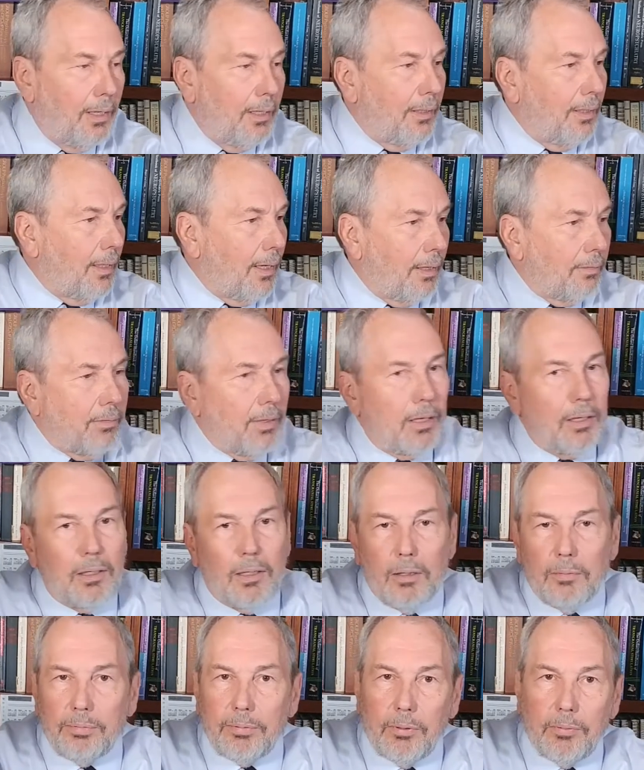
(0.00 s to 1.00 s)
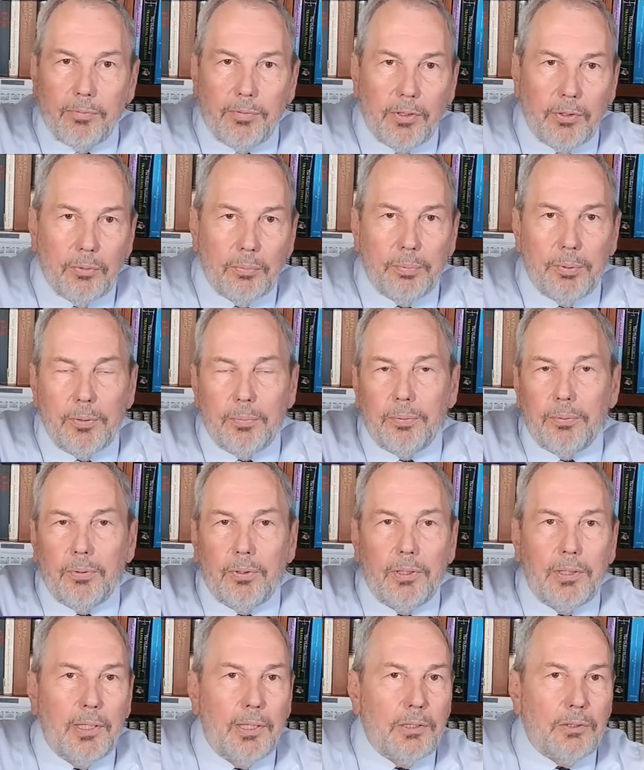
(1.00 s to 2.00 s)
And then I've got a couple of other
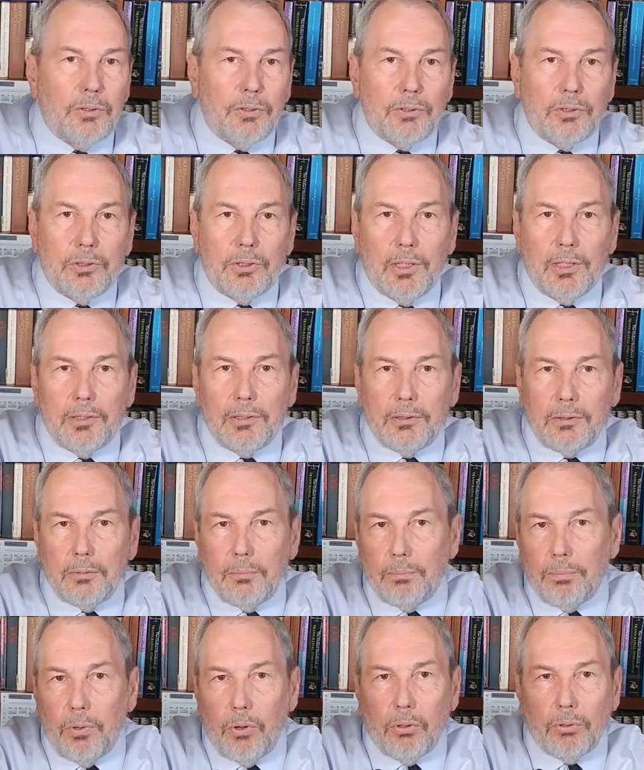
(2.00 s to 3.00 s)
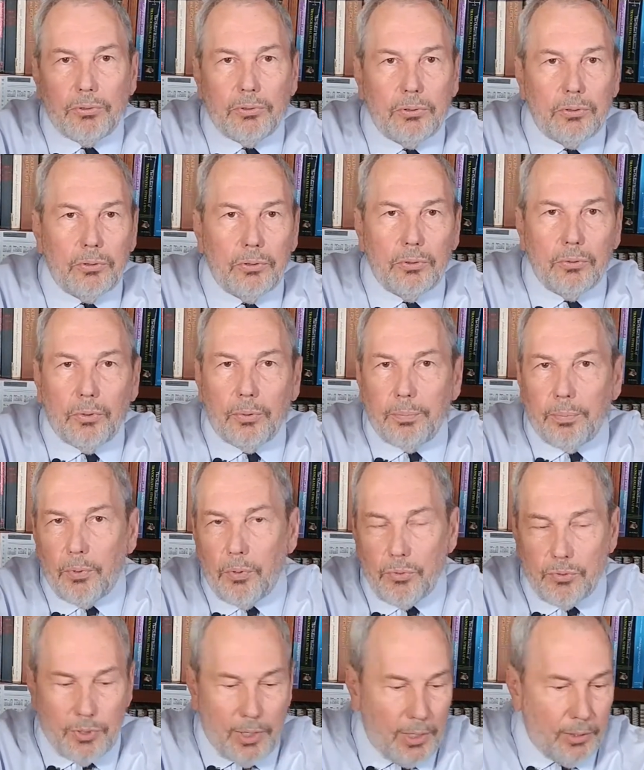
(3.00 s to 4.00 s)
people and they just take some Balta or
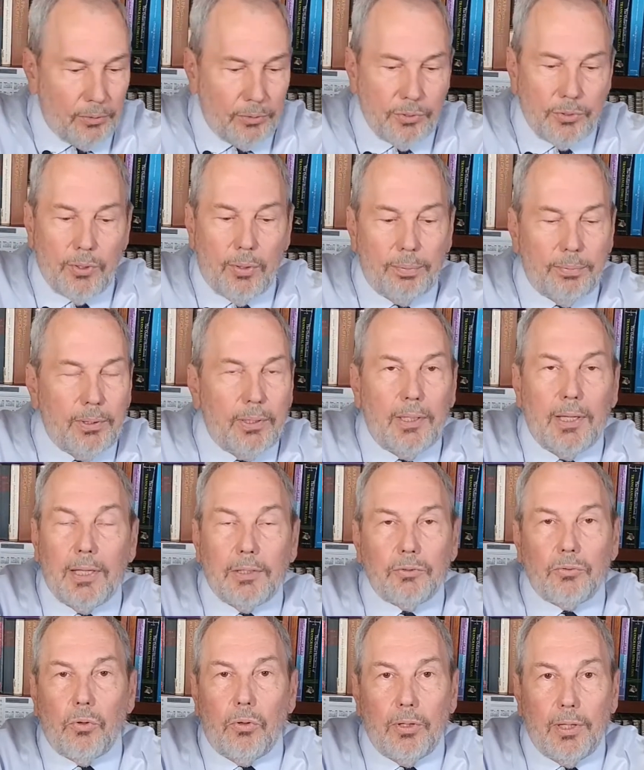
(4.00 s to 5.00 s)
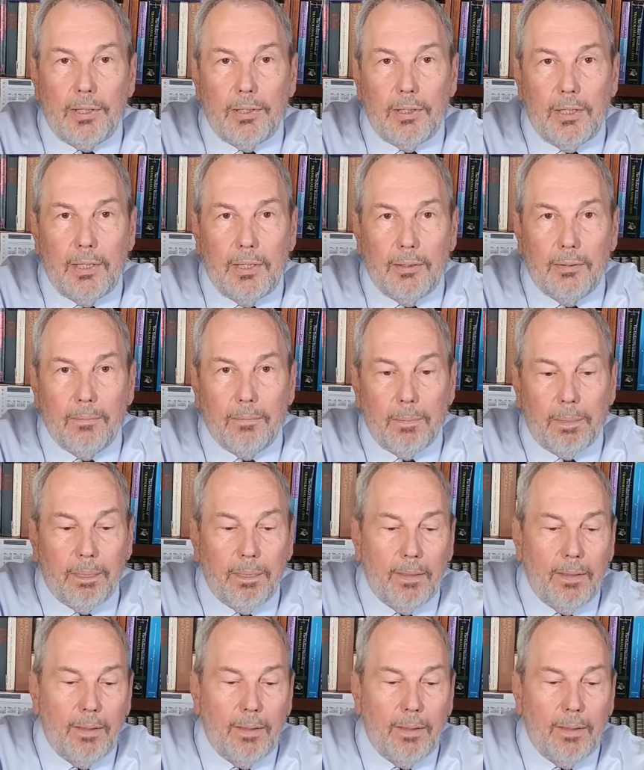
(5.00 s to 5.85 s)
Prozac or something and that's all they need.